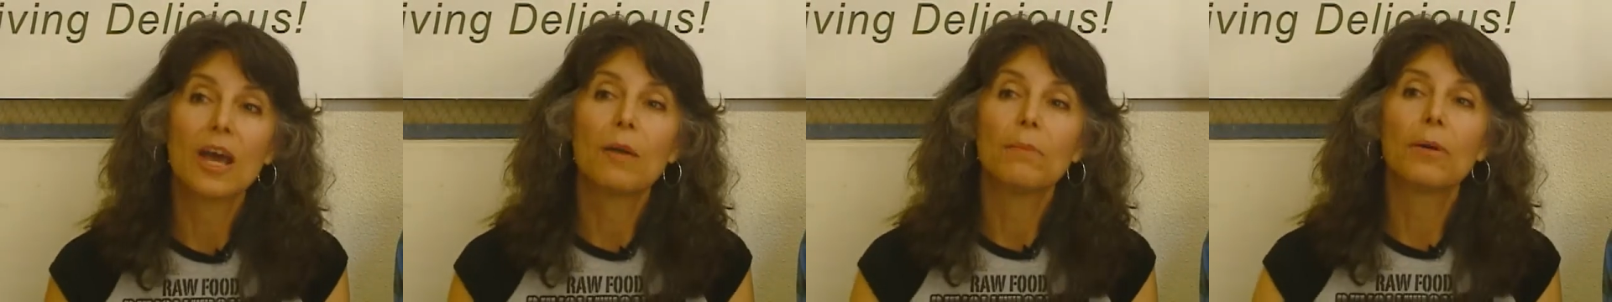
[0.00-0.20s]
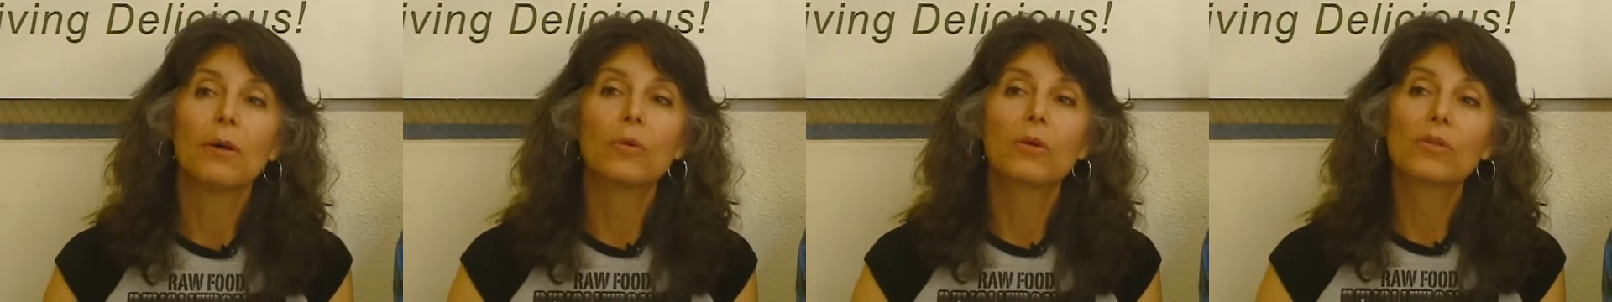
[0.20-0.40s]

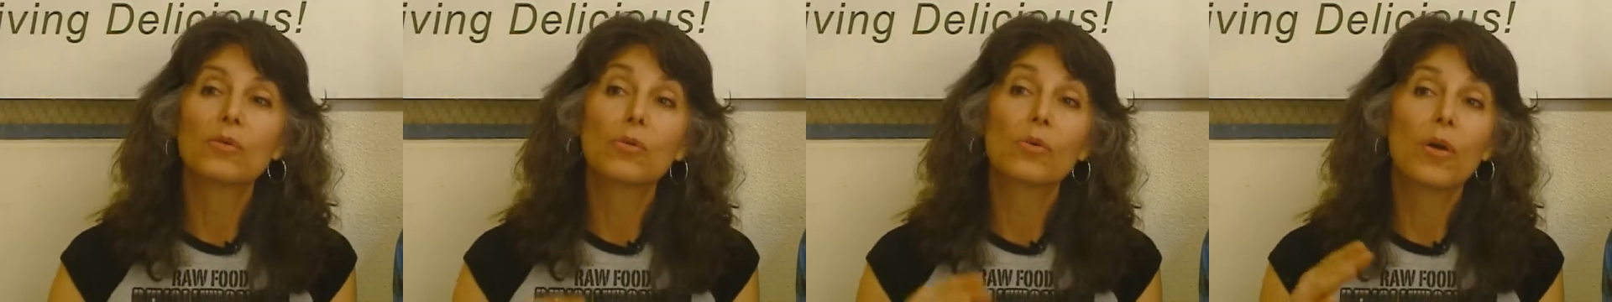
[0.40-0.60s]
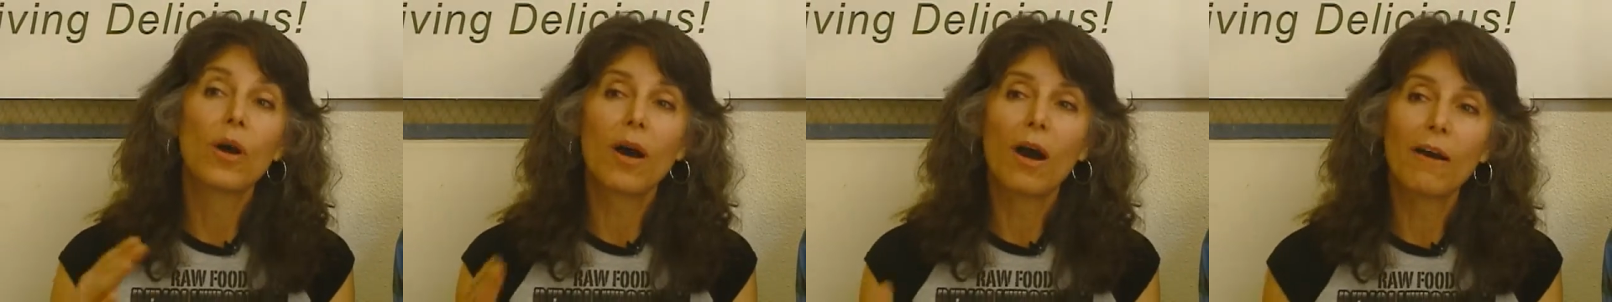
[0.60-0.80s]
But with
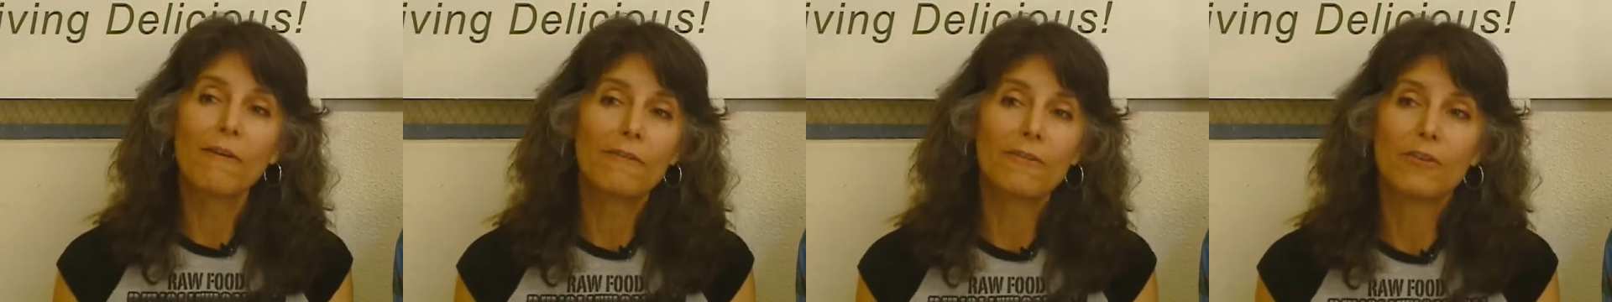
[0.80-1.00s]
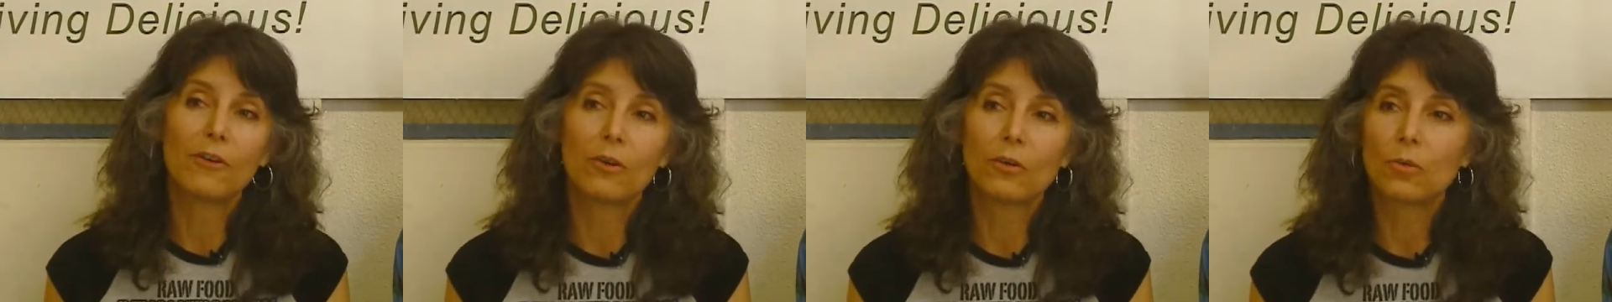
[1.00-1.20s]
raw
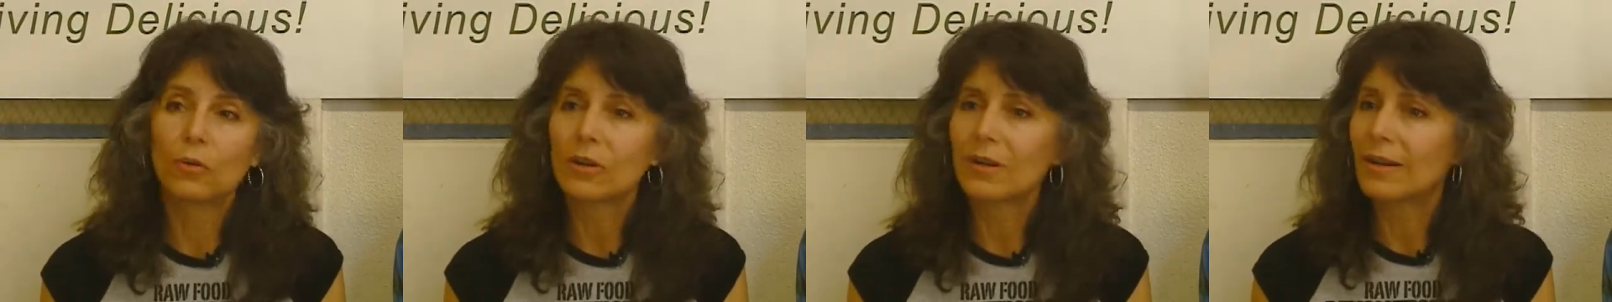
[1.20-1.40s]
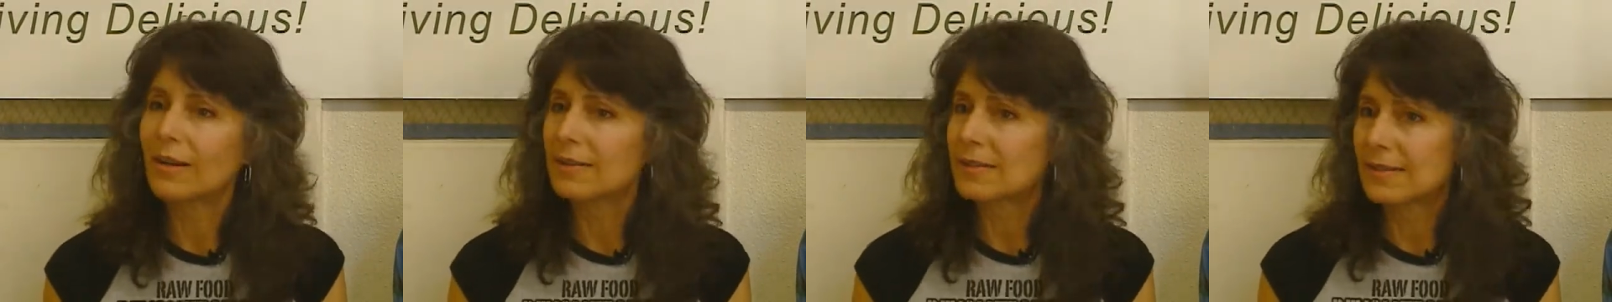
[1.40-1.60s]
food, we're
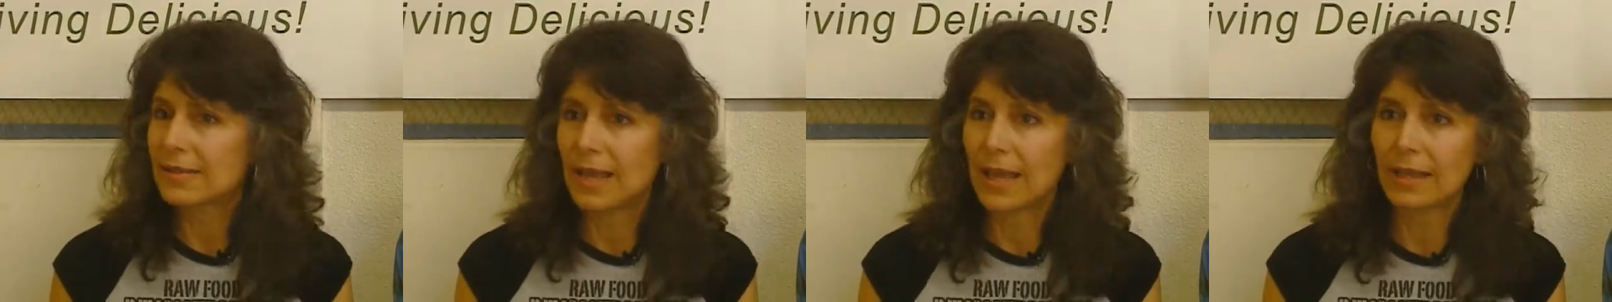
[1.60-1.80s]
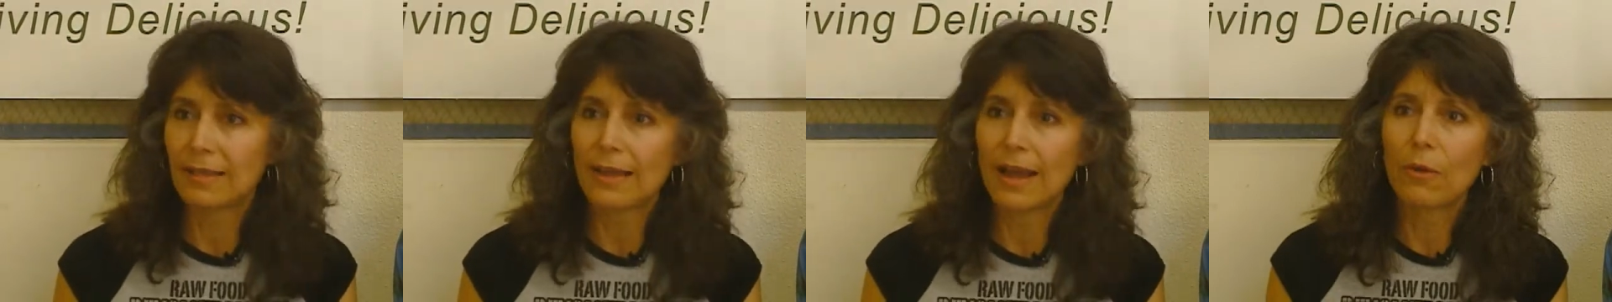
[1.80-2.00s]
not
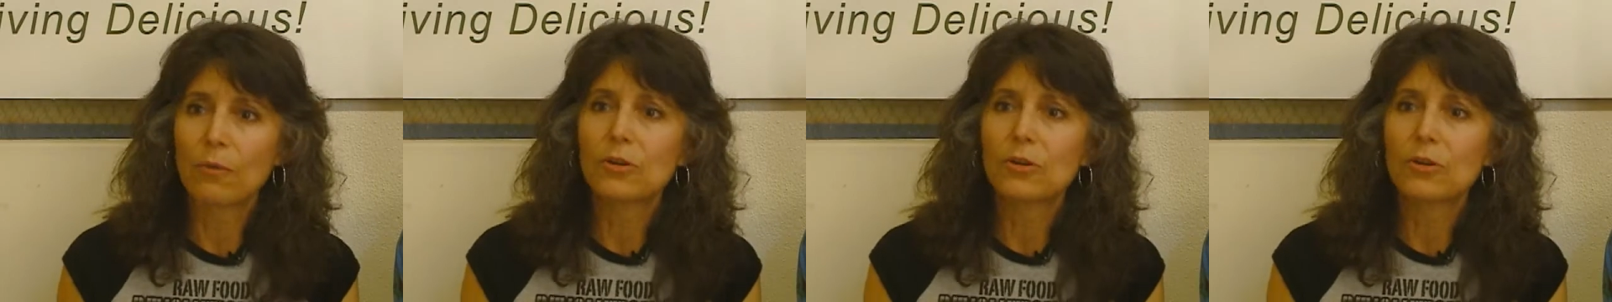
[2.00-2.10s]
saying that.